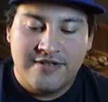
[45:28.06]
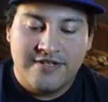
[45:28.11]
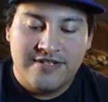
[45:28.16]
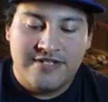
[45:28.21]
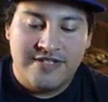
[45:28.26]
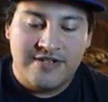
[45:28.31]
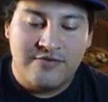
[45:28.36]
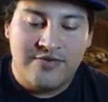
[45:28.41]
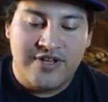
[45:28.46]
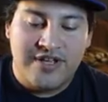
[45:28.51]

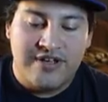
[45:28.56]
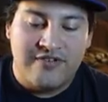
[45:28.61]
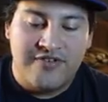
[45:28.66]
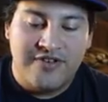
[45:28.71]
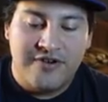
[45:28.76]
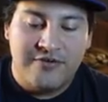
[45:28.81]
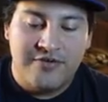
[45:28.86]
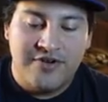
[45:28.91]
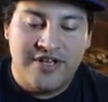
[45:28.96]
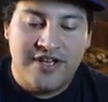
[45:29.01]
See, we have
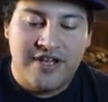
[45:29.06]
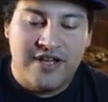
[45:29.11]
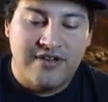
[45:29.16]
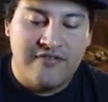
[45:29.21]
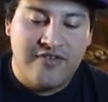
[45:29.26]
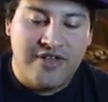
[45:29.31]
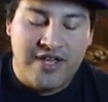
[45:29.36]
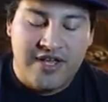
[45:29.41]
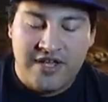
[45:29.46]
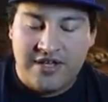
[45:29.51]
here we
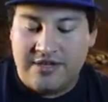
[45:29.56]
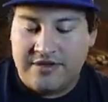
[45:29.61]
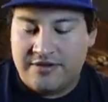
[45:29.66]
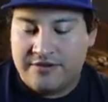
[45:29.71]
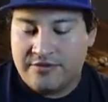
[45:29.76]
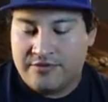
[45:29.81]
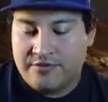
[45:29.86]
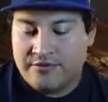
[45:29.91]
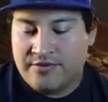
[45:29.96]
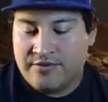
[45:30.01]
have a
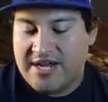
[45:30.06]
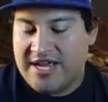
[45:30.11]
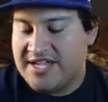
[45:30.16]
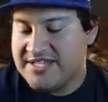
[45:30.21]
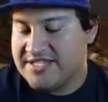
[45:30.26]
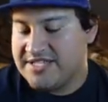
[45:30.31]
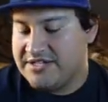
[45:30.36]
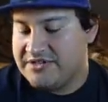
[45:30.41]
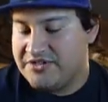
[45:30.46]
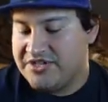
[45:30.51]

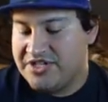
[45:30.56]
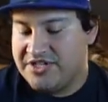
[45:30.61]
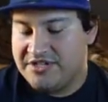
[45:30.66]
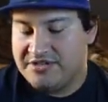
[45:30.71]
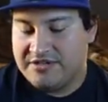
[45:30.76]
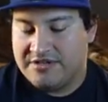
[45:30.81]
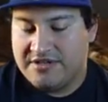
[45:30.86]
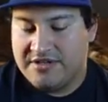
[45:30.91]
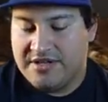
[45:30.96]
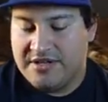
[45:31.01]
Grass Energy,
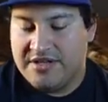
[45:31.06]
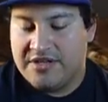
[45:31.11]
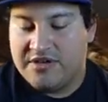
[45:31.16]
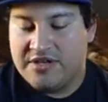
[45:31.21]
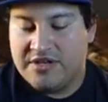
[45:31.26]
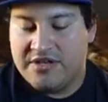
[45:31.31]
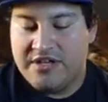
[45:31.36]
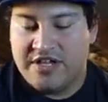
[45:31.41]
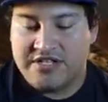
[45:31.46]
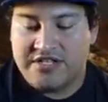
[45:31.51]

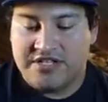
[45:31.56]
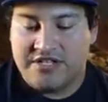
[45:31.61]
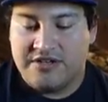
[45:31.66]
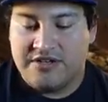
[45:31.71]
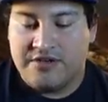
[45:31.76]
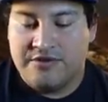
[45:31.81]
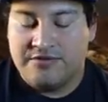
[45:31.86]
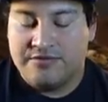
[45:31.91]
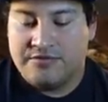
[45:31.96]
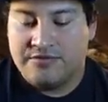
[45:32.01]

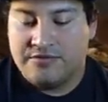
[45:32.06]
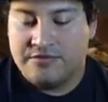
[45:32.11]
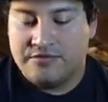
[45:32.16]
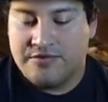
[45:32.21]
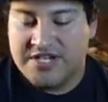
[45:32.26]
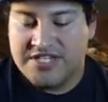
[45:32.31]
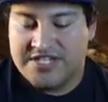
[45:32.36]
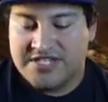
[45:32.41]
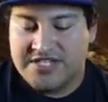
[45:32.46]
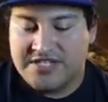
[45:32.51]
Luxio,
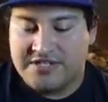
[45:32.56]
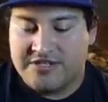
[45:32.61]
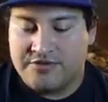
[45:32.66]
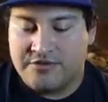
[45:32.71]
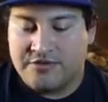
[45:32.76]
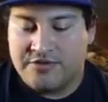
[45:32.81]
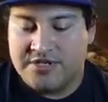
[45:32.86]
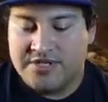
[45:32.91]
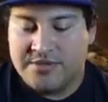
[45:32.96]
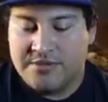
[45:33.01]
Rusted
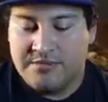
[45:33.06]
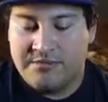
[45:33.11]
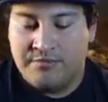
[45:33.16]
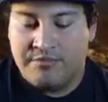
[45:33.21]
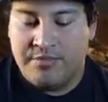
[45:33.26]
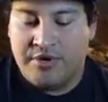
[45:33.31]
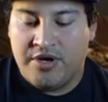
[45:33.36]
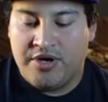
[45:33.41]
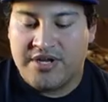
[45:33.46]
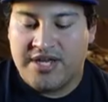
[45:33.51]
Sword,
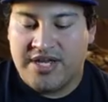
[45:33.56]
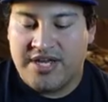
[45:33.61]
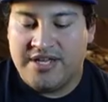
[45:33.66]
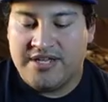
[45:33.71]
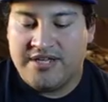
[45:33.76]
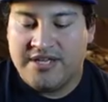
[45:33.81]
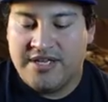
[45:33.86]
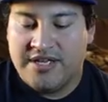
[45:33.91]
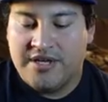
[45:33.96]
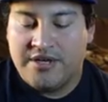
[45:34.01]
Ball
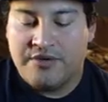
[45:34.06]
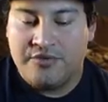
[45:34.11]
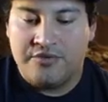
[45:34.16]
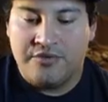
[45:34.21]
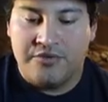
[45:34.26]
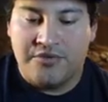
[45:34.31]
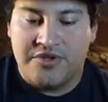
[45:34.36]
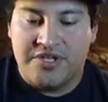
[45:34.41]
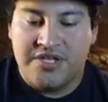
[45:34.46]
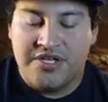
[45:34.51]
Guy,
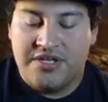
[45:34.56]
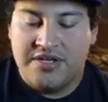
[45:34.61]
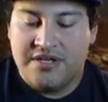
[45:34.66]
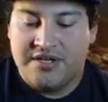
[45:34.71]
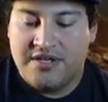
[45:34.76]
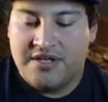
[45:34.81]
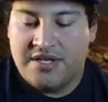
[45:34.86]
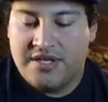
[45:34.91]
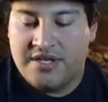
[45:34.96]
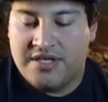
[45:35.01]
Grookey,
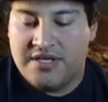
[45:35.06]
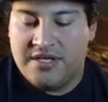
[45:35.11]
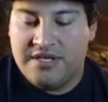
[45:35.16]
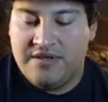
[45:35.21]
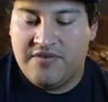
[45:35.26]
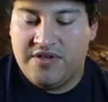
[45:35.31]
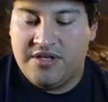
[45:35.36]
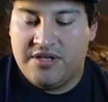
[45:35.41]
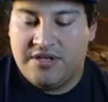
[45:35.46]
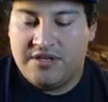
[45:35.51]

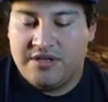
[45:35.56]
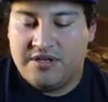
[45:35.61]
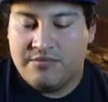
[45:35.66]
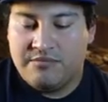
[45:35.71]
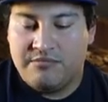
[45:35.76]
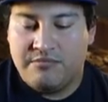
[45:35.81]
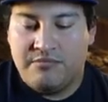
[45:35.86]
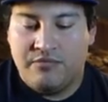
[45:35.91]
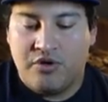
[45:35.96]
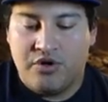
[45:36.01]
Eevee,
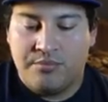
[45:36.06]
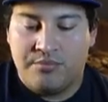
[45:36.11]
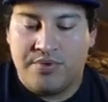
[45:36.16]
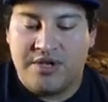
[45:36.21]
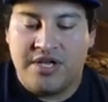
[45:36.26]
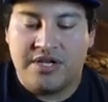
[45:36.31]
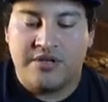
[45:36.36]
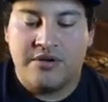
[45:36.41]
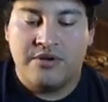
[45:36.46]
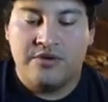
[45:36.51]

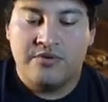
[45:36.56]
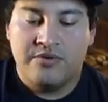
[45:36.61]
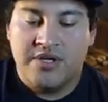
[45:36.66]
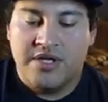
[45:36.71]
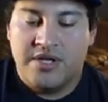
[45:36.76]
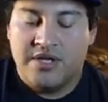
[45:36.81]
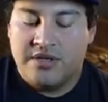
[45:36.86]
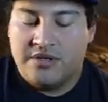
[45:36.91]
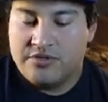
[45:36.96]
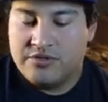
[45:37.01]
Morpeko,
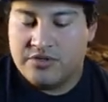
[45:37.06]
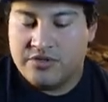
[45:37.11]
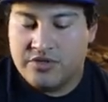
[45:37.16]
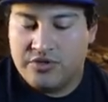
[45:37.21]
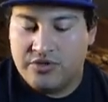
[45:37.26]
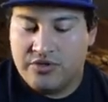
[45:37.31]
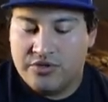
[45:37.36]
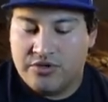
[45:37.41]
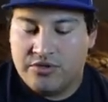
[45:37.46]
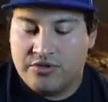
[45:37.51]

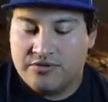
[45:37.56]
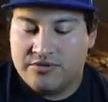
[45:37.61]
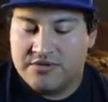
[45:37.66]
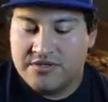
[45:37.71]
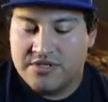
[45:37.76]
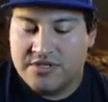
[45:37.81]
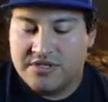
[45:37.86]
Chewtle,